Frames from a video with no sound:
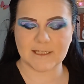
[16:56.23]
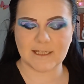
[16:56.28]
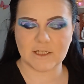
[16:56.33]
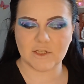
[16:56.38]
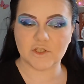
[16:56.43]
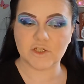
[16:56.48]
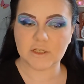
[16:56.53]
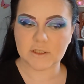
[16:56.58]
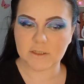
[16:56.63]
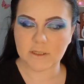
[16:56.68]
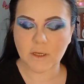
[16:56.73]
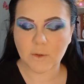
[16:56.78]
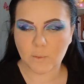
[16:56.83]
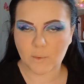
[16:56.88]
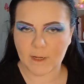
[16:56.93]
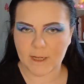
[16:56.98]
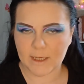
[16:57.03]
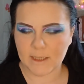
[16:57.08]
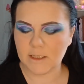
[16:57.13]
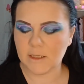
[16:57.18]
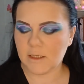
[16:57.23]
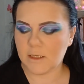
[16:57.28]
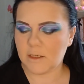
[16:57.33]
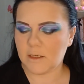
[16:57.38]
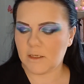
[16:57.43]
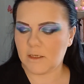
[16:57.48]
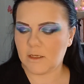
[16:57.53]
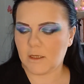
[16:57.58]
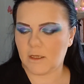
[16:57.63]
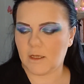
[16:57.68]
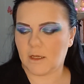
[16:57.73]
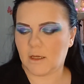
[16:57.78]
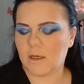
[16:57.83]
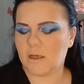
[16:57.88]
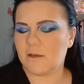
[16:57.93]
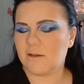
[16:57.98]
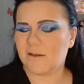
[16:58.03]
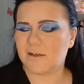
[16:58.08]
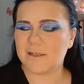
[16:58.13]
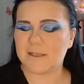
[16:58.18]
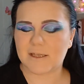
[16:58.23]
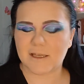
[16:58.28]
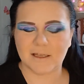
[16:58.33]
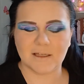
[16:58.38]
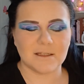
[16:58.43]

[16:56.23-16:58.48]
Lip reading: inches away. And like